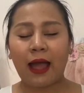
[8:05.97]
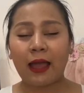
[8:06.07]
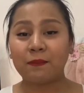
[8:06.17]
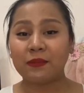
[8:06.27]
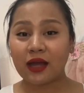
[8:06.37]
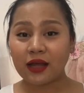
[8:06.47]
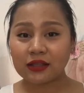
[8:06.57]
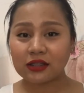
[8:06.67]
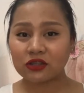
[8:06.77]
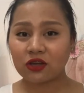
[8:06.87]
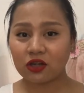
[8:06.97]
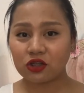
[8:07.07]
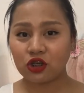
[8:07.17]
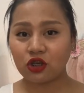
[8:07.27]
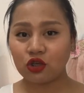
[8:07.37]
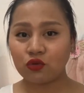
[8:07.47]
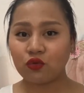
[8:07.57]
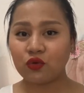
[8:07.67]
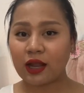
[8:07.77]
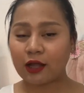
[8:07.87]
I'm not discouraging
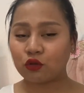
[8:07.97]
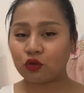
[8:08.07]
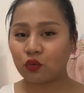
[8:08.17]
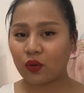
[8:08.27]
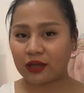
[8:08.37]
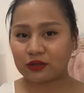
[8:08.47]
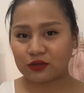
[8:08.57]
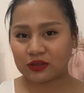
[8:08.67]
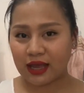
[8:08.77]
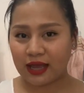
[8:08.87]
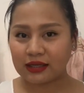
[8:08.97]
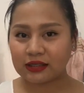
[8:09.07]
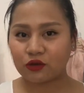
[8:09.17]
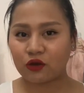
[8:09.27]
you not to do exercise,